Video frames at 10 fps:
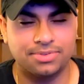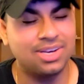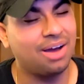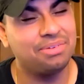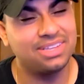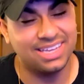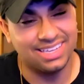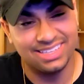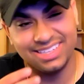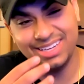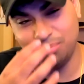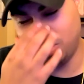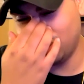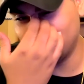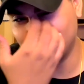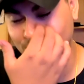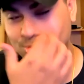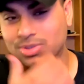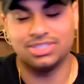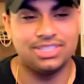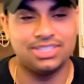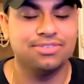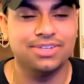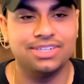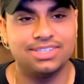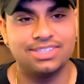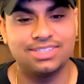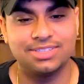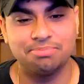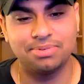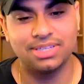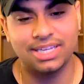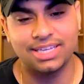I mean, yeah, Indiana Paul George was different, but like